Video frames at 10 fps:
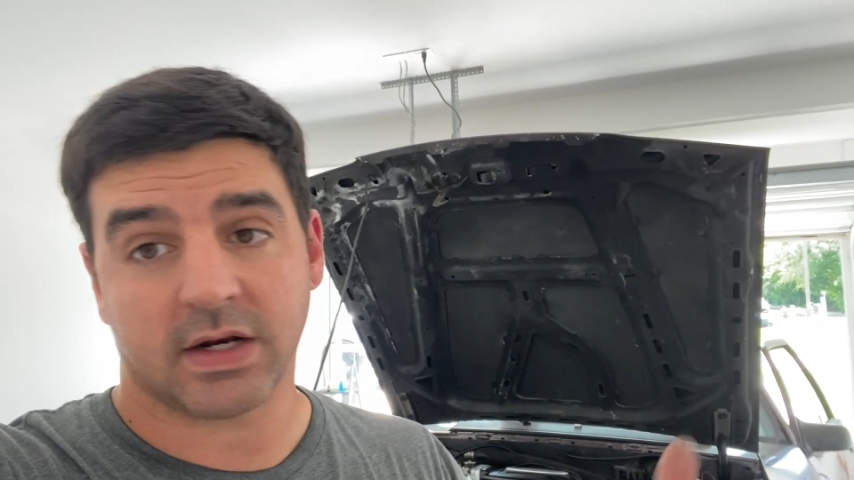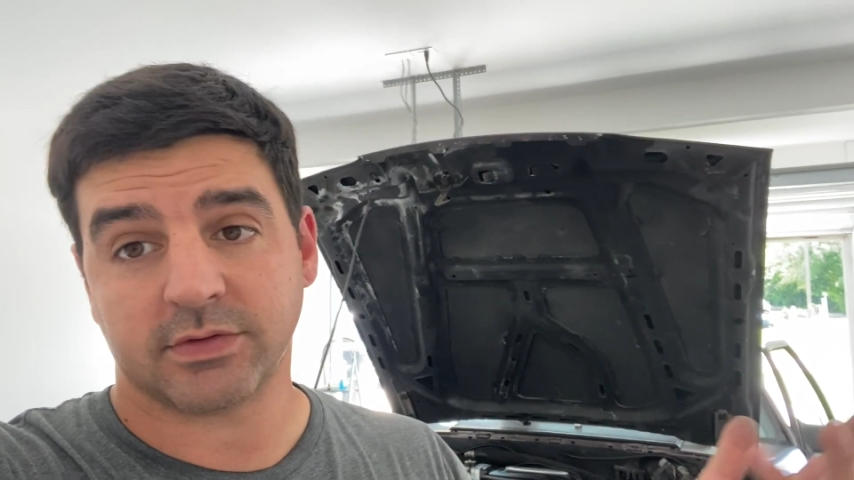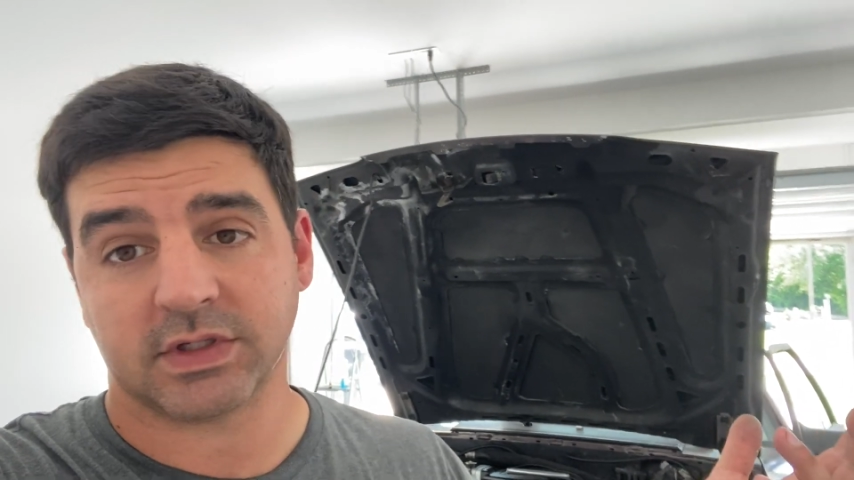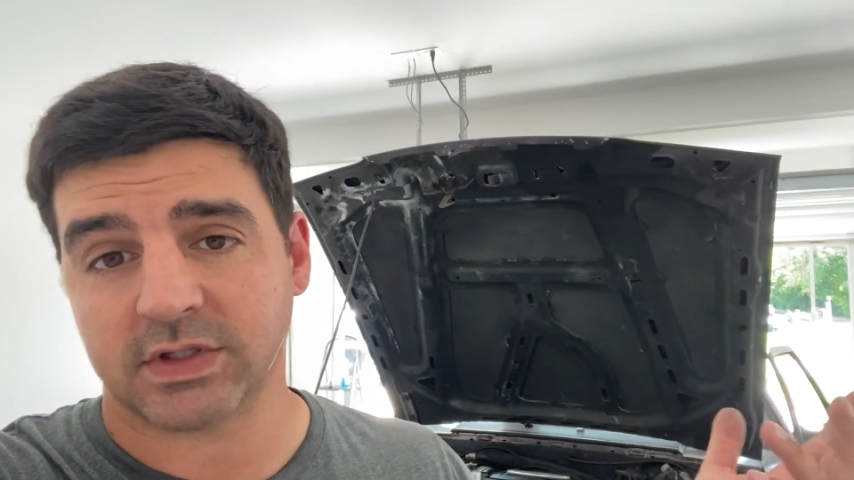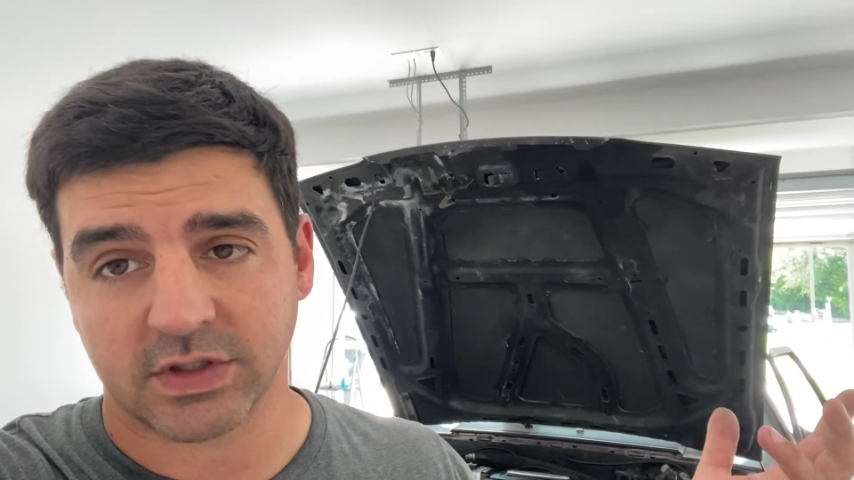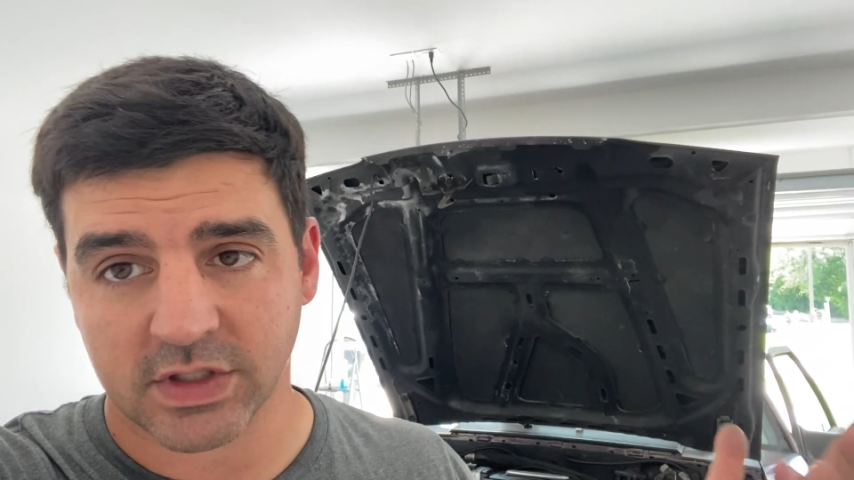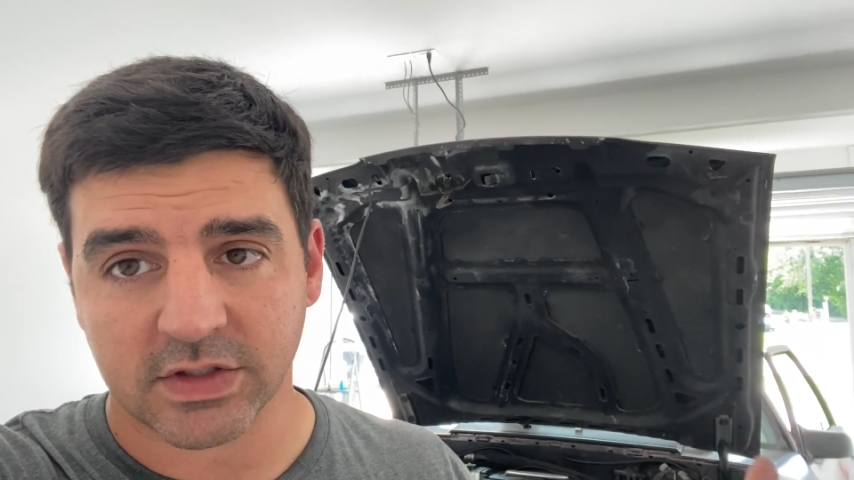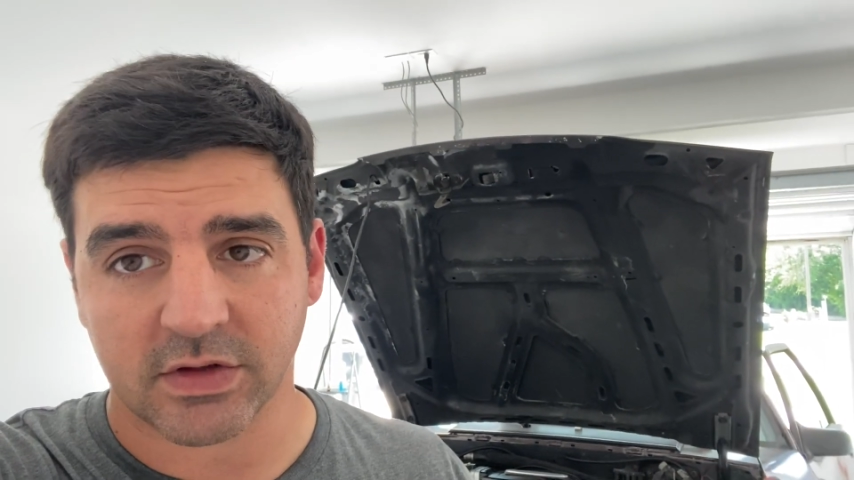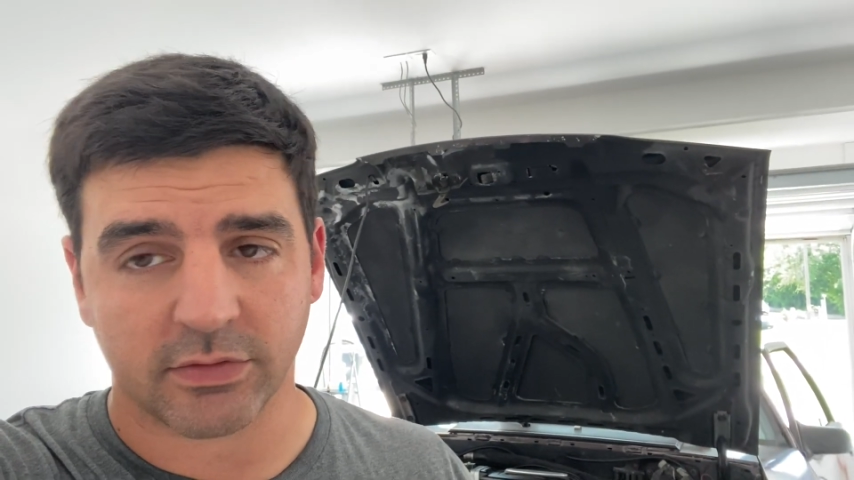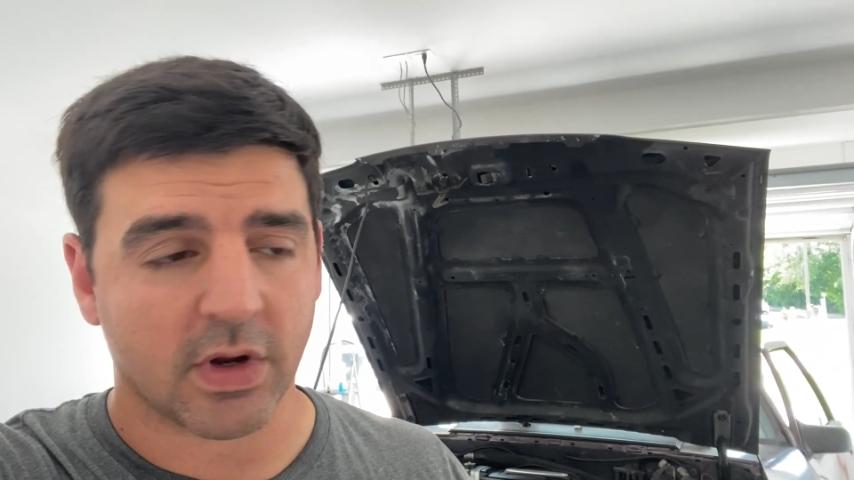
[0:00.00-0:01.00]
I was just
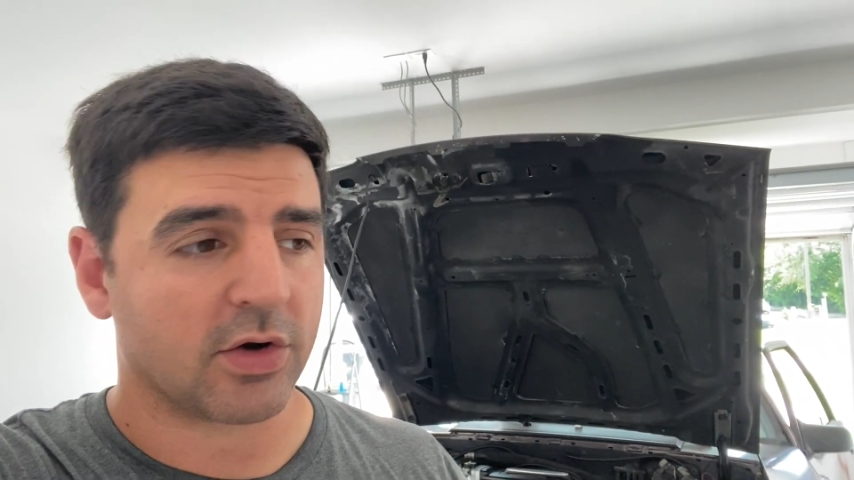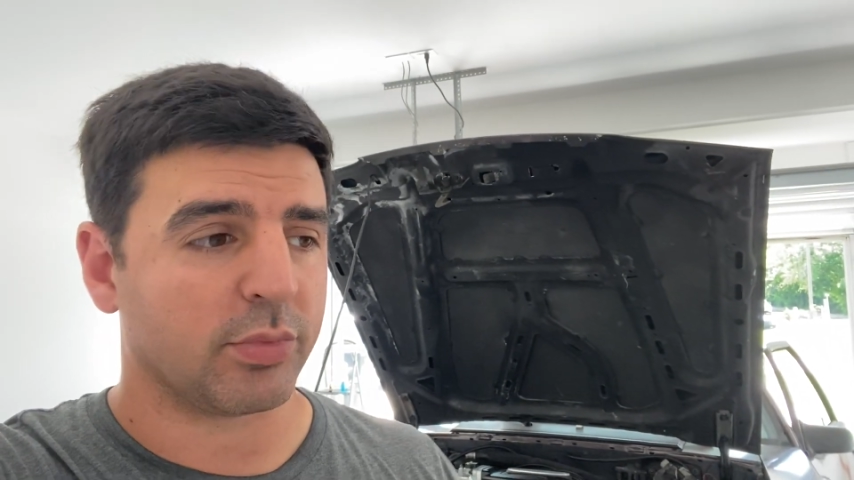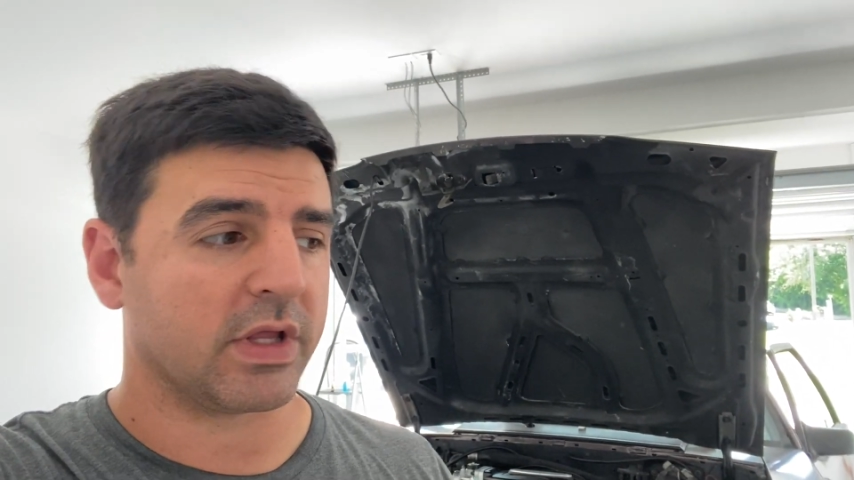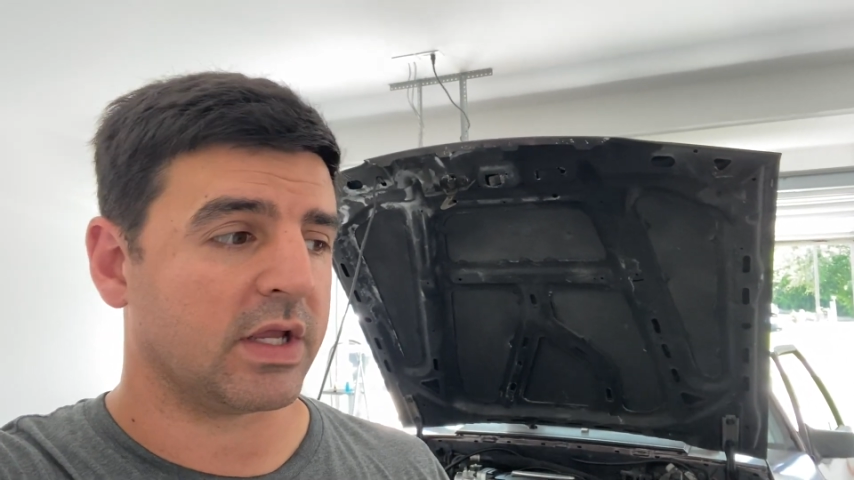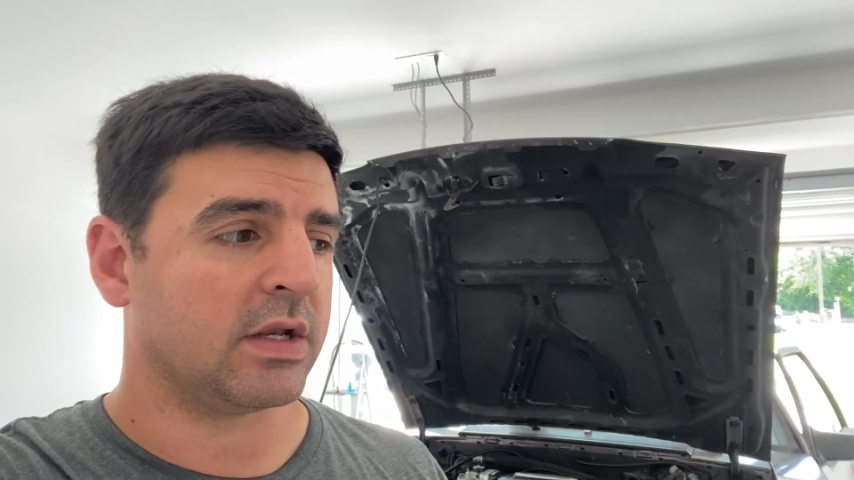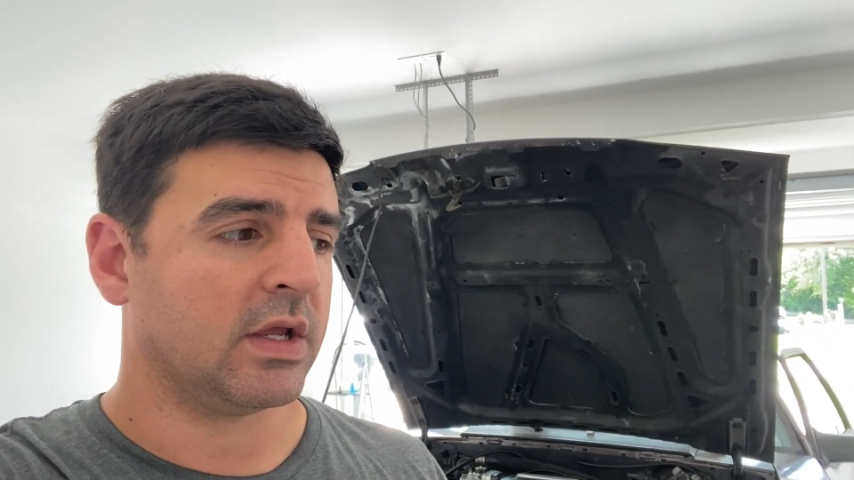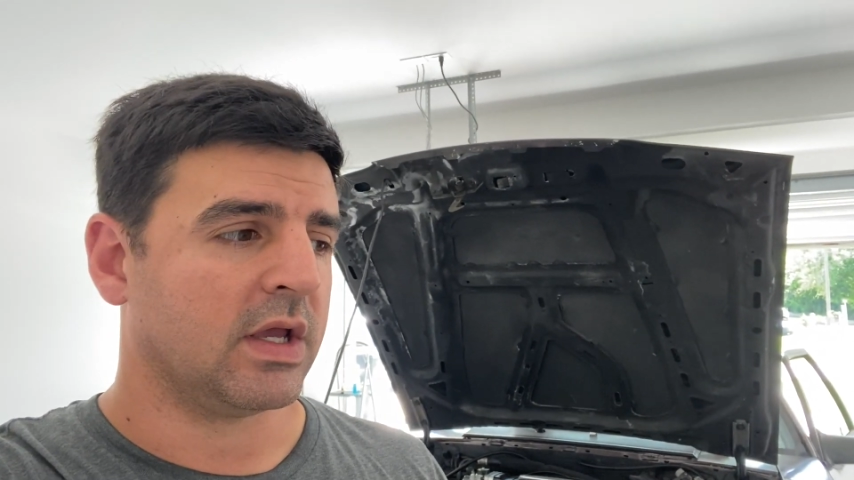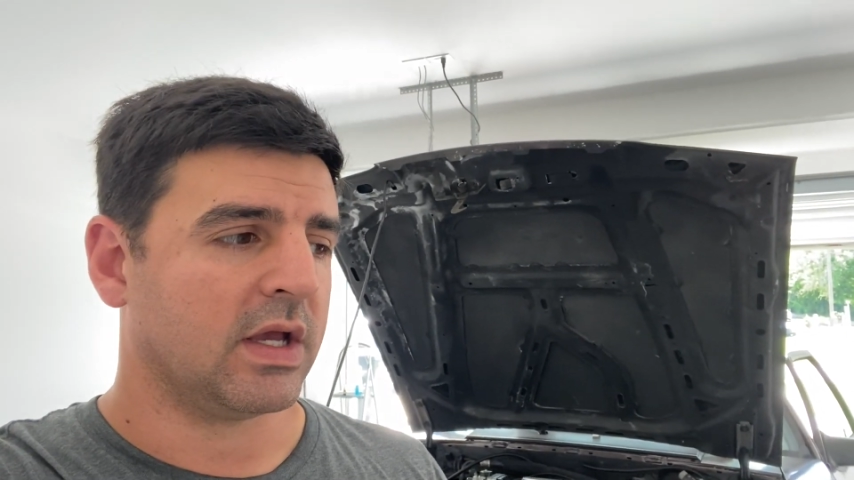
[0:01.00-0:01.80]
adjusting the throttle blade.